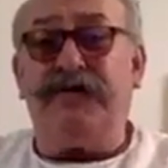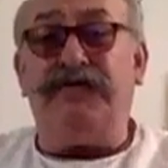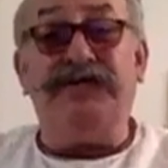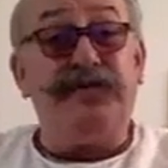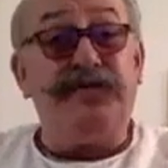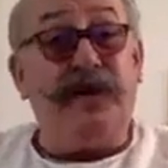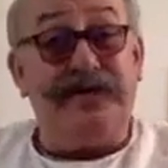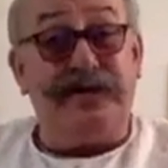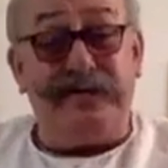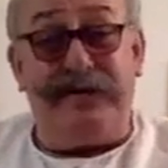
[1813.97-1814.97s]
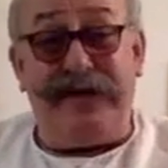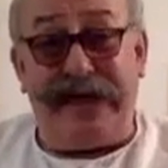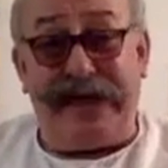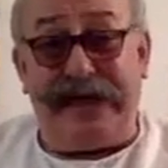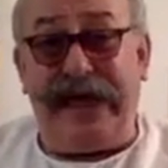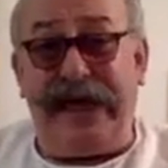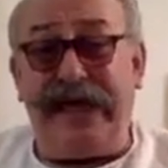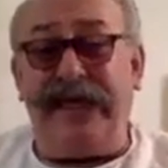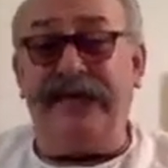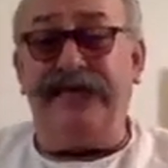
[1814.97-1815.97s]
Krishna is worshipped a bit like a
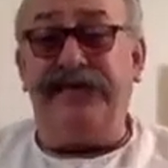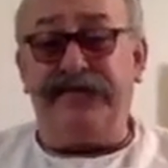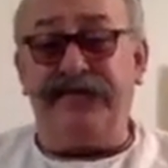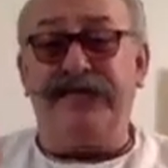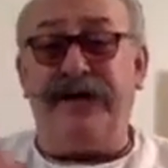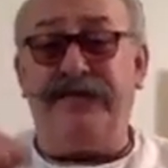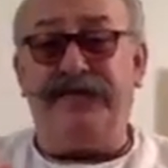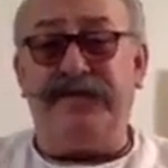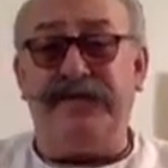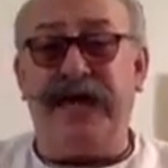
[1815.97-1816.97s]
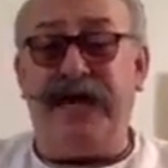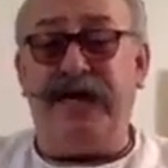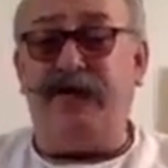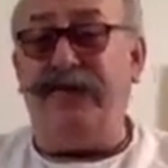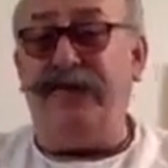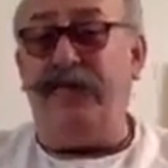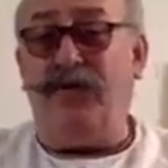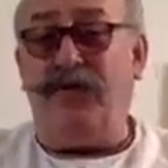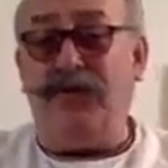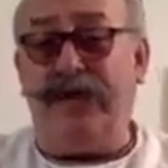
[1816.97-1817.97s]
king, and at different times of the day, in the
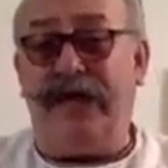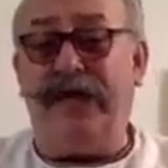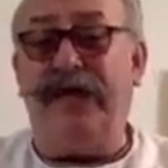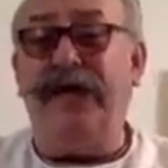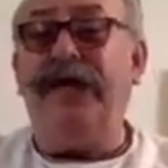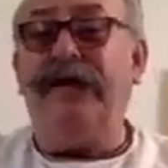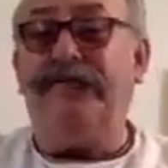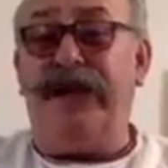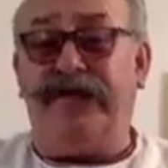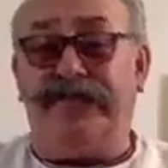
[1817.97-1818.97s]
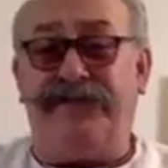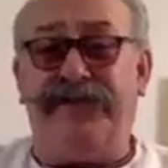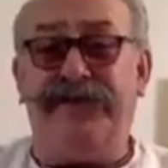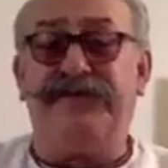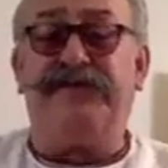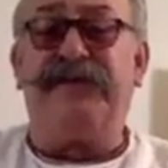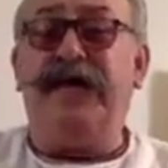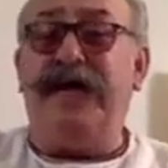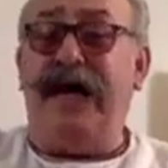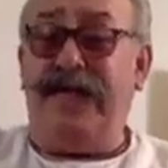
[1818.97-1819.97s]
morning, breakfast,
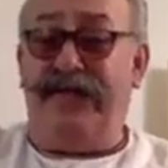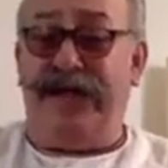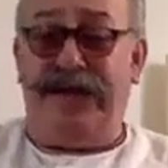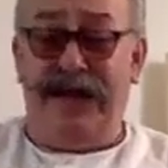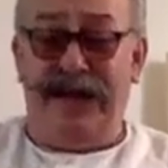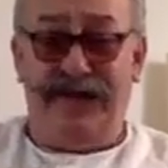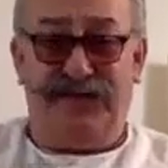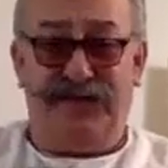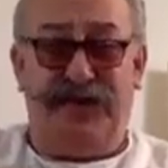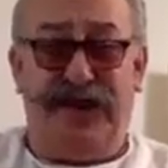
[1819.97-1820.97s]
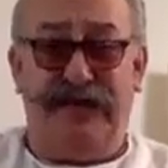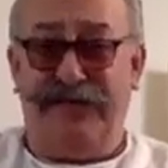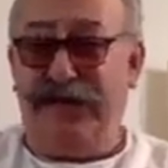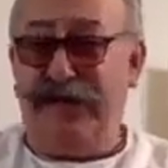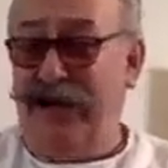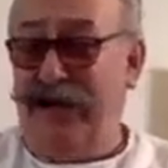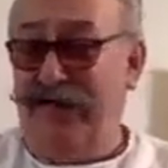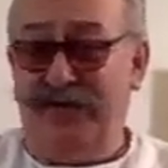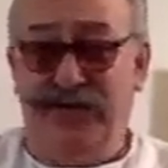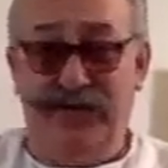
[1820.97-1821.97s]
and then lunch, and then
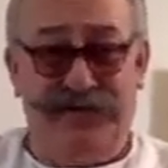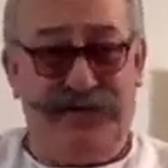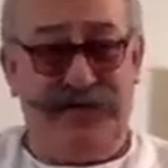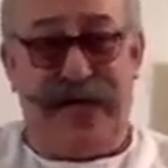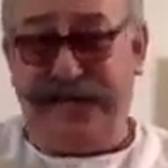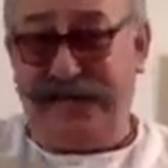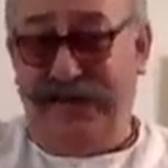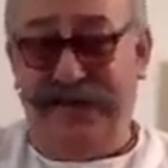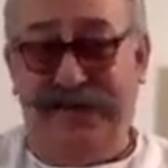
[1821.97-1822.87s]
afternoon snacks, and then the